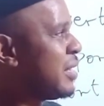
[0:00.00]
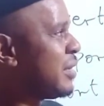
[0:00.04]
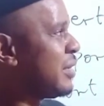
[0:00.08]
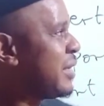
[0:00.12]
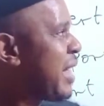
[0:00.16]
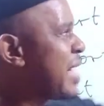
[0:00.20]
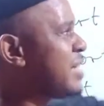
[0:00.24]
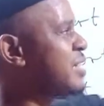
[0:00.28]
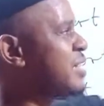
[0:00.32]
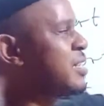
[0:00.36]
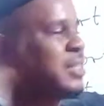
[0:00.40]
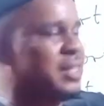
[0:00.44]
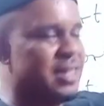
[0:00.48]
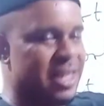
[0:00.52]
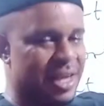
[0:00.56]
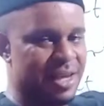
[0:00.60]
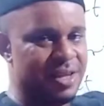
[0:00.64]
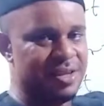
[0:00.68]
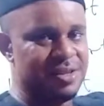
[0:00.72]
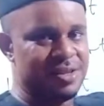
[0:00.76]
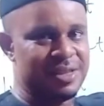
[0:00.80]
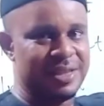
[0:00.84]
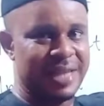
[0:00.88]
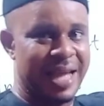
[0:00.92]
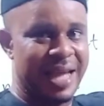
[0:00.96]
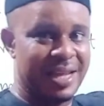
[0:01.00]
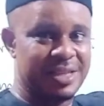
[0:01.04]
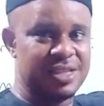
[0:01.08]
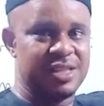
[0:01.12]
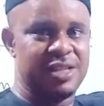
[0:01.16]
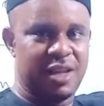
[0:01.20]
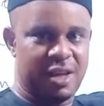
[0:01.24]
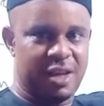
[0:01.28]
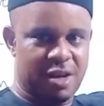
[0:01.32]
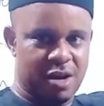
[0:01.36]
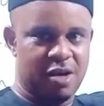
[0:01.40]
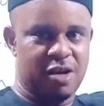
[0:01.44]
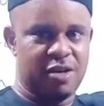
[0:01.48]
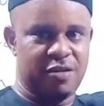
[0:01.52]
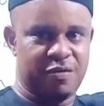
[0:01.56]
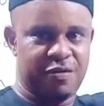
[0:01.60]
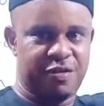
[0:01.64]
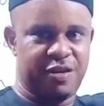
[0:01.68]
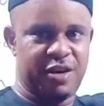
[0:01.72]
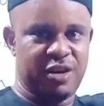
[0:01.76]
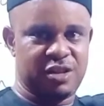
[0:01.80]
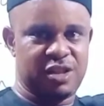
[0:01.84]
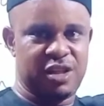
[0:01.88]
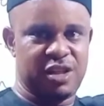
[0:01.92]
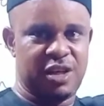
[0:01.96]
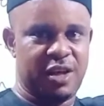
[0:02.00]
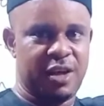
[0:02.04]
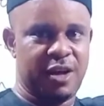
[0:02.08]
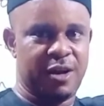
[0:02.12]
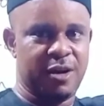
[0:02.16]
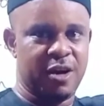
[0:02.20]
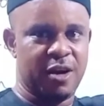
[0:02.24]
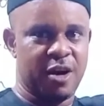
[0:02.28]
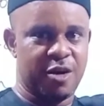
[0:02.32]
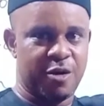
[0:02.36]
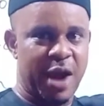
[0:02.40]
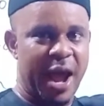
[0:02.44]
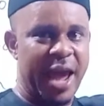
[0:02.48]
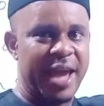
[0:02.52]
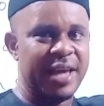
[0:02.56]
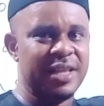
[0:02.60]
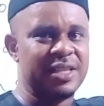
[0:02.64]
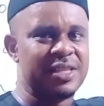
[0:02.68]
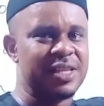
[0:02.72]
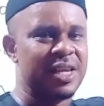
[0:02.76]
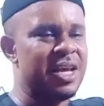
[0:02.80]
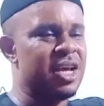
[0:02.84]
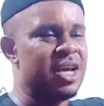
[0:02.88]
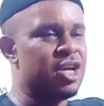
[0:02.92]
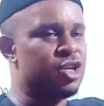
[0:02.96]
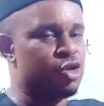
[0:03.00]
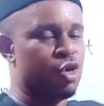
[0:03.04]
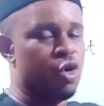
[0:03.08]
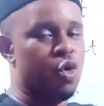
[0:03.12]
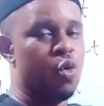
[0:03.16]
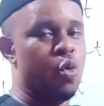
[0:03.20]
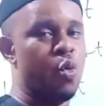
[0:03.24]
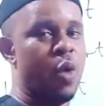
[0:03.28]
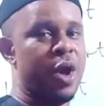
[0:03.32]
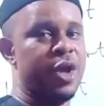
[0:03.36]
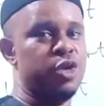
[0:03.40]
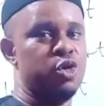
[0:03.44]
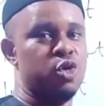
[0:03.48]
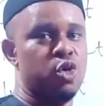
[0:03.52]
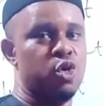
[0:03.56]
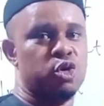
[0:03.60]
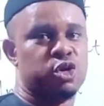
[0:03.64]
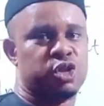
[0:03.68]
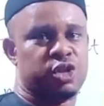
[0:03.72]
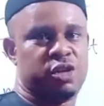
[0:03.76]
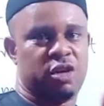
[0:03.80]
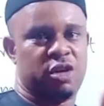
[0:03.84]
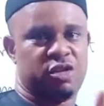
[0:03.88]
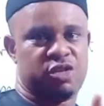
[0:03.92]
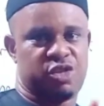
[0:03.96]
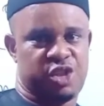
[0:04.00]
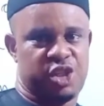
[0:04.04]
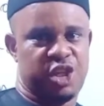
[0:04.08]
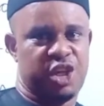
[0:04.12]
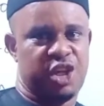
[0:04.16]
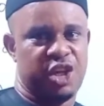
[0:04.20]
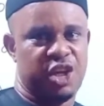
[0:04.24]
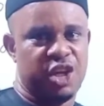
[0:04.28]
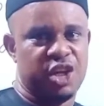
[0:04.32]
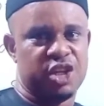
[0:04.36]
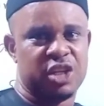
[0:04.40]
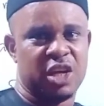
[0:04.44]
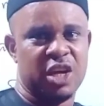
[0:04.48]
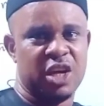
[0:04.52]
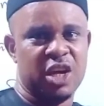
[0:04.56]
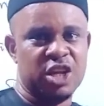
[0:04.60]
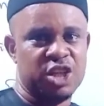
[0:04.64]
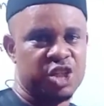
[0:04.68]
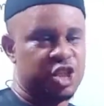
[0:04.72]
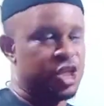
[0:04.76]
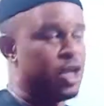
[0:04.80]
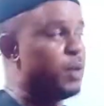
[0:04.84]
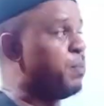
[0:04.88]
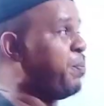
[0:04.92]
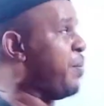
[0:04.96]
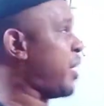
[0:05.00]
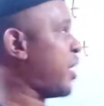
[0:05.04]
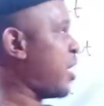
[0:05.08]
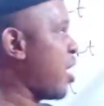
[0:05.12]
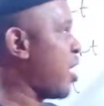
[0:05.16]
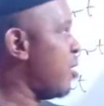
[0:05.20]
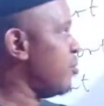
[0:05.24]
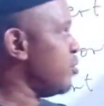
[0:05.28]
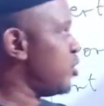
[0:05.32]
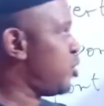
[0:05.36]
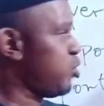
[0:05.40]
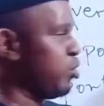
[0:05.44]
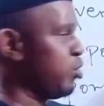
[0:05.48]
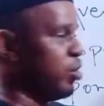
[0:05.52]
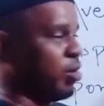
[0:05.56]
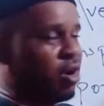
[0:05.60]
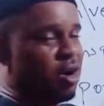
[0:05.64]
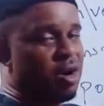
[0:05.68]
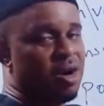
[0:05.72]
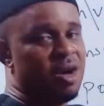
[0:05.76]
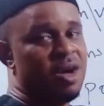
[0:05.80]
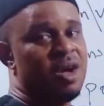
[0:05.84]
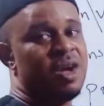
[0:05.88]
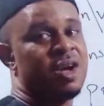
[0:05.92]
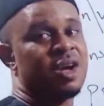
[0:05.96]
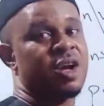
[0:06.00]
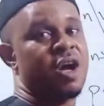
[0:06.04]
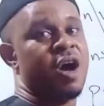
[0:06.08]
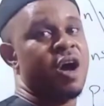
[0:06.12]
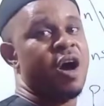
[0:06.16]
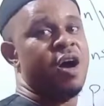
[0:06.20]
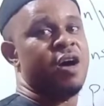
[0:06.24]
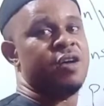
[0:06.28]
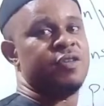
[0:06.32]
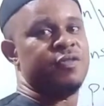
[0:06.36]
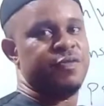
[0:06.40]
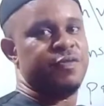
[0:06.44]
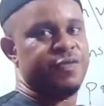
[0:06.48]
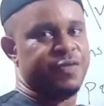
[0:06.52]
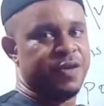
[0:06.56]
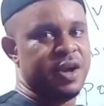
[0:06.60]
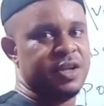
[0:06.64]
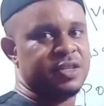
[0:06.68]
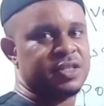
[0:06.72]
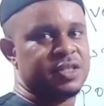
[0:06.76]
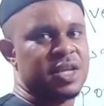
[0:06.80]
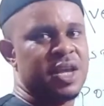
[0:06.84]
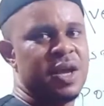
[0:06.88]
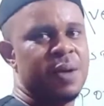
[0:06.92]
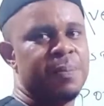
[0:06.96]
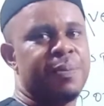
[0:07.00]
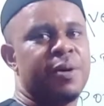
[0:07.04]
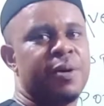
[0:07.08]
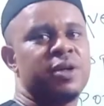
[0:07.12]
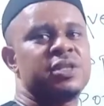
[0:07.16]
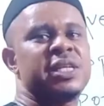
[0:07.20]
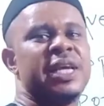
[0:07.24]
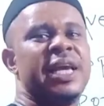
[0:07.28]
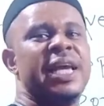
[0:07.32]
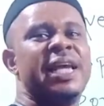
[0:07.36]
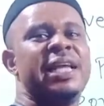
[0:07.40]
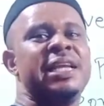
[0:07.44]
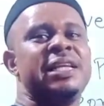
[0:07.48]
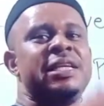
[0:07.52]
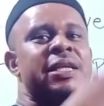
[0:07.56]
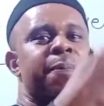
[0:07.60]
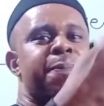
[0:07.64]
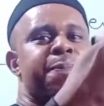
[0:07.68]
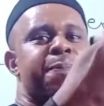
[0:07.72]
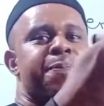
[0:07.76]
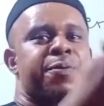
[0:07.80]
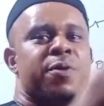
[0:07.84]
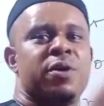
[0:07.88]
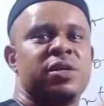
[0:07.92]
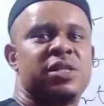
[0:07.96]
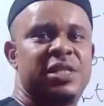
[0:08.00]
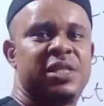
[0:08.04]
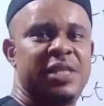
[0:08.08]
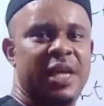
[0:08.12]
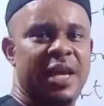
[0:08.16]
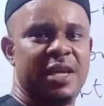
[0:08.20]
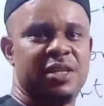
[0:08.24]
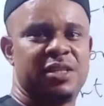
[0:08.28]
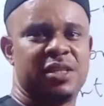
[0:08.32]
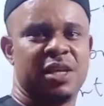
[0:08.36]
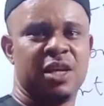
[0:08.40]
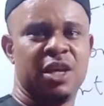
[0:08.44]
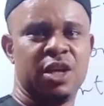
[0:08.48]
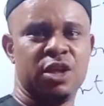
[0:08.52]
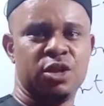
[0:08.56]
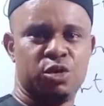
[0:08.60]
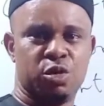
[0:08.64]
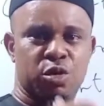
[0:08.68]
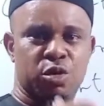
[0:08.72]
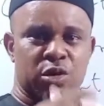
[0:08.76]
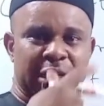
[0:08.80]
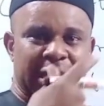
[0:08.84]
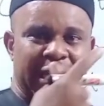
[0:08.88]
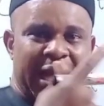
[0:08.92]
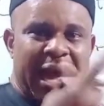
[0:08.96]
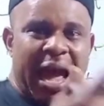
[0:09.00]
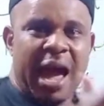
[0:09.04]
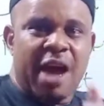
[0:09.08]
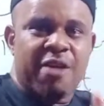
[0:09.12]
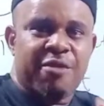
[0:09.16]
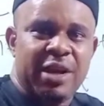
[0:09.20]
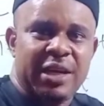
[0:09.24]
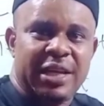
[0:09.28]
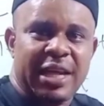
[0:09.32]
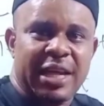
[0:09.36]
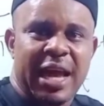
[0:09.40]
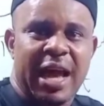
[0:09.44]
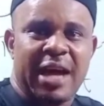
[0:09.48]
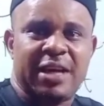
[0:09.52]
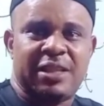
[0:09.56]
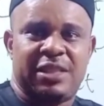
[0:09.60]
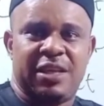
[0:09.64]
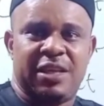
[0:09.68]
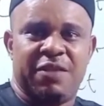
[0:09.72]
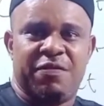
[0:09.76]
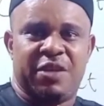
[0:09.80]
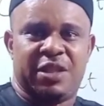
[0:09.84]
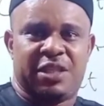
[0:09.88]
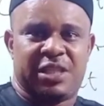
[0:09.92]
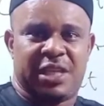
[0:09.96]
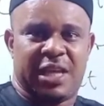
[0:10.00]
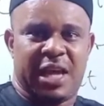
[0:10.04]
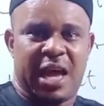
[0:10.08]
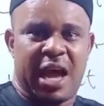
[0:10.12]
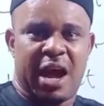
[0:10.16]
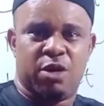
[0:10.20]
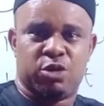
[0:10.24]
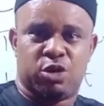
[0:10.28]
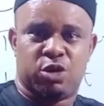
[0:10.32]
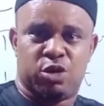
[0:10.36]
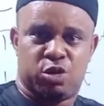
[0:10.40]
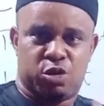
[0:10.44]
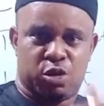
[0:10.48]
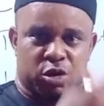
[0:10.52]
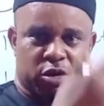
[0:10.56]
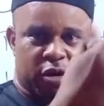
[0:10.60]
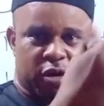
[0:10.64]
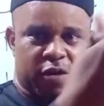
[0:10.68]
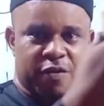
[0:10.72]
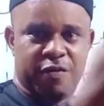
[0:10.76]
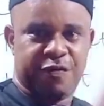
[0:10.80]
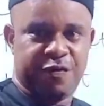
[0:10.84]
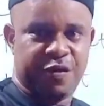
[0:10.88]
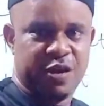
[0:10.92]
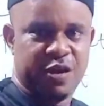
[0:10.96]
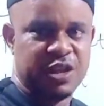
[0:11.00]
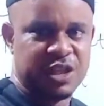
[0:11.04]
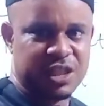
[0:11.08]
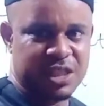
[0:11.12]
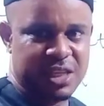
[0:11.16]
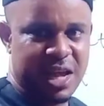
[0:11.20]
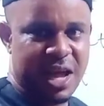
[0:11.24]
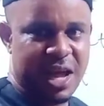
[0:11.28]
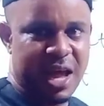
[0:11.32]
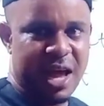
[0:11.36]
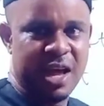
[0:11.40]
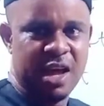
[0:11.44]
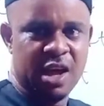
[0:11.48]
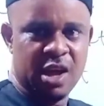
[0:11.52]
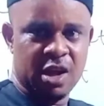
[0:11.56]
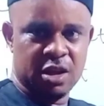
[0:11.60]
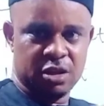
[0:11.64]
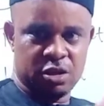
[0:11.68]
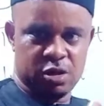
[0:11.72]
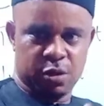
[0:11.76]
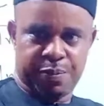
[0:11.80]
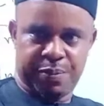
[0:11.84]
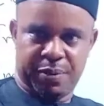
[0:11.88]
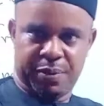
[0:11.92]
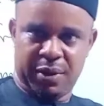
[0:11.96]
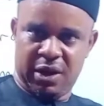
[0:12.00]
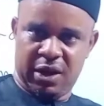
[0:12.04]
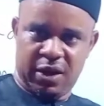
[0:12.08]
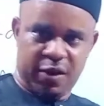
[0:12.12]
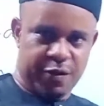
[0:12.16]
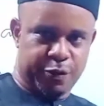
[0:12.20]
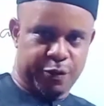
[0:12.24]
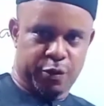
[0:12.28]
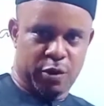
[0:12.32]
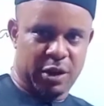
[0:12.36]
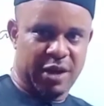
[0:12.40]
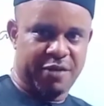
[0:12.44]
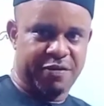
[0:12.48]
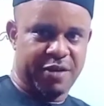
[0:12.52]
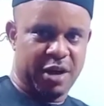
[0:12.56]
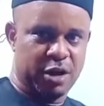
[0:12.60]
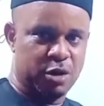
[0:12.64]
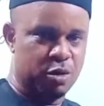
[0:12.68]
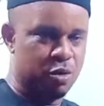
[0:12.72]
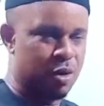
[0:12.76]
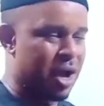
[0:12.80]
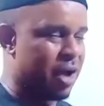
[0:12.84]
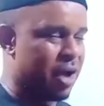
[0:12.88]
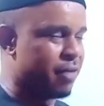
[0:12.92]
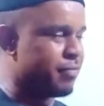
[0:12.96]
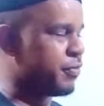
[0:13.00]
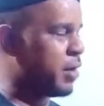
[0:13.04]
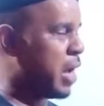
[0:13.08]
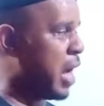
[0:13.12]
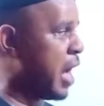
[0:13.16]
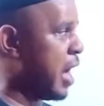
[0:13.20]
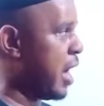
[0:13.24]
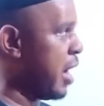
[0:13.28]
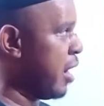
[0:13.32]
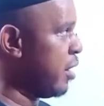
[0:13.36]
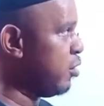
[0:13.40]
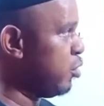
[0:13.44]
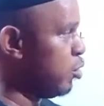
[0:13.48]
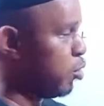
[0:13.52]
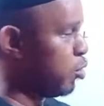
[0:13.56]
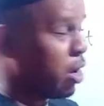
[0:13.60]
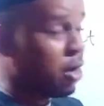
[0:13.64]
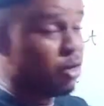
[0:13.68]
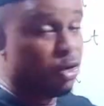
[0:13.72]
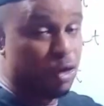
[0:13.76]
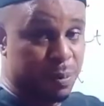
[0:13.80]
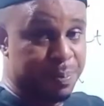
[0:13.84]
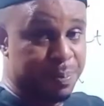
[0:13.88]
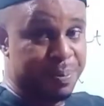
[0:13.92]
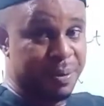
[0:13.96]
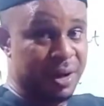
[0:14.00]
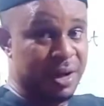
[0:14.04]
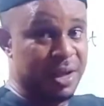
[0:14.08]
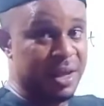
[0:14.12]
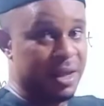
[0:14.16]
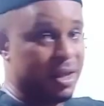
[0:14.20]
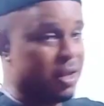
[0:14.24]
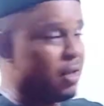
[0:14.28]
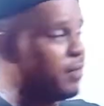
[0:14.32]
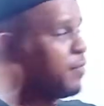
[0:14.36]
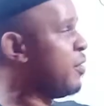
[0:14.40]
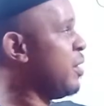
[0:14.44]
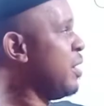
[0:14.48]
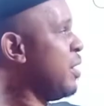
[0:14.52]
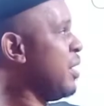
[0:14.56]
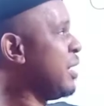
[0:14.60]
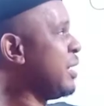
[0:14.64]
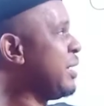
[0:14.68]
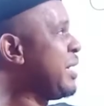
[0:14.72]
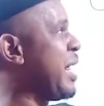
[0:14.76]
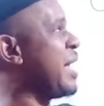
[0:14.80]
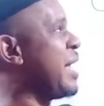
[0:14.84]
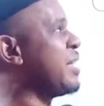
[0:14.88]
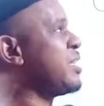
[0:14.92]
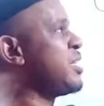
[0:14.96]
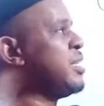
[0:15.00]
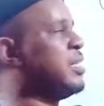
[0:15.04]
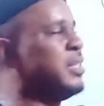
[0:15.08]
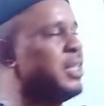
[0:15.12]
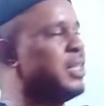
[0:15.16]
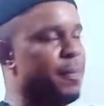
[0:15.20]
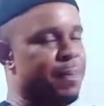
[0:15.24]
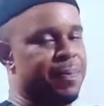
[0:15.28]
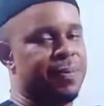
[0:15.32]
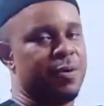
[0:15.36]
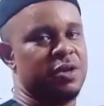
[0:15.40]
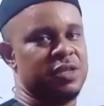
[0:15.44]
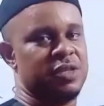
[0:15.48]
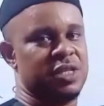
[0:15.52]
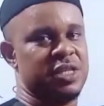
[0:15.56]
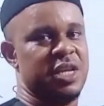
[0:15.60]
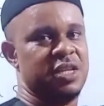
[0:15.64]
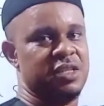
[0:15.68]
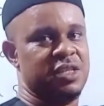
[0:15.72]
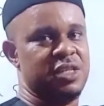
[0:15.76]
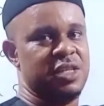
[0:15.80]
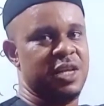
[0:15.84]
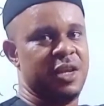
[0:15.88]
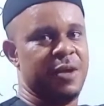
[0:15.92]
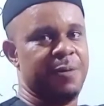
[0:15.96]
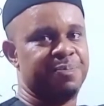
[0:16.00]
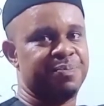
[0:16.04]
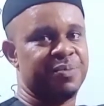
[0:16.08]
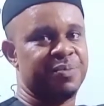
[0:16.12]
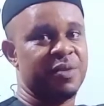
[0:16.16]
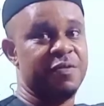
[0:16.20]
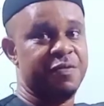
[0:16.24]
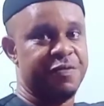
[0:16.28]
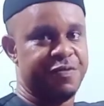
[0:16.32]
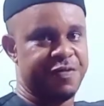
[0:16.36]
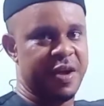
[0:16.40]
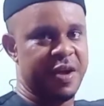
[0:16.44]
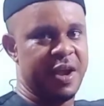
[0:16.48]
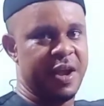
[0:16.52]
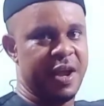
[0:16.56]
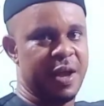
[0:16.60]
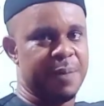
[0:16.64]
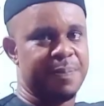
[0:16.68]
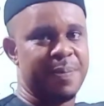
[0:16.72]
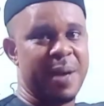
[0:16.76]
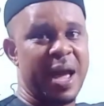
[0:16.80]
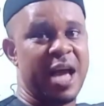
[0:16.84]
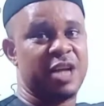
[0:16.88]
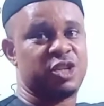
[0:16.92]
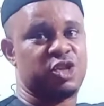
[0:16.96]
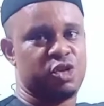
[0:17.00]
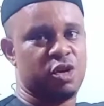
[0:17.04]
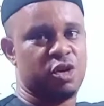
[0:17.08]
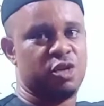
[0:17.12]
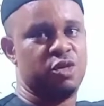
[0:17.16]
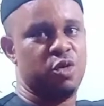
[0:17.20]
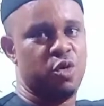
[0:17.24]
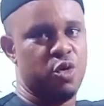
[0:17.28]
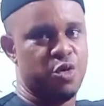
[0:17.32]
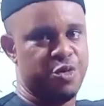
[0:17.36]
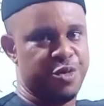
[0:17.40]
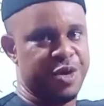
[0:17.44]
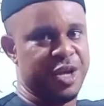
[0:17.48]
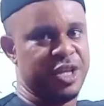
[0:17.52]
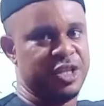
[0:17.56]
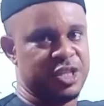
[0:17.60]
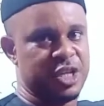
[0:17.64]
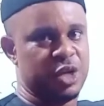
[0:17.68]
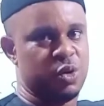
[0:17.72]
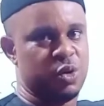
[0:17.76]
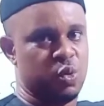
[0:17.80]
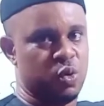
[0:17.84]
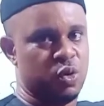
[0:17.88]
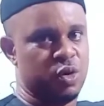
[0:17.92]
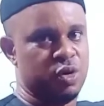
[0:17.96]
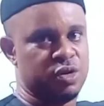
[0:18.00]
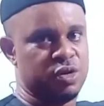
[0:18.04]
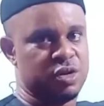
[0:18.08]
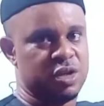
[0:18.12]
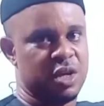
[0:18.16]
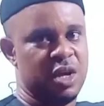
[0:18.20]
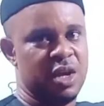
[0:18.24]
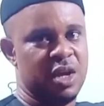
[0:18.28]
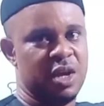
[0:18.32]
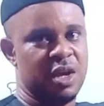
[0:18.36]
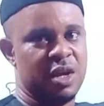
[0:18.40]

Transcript: That's this. That's the convert here. All right? So when you succeed, she becomes your convert. But in the process, to carry the activity out, to convince her to believe whatever you have, you believe, that's the process here. Verb, action-oriented words.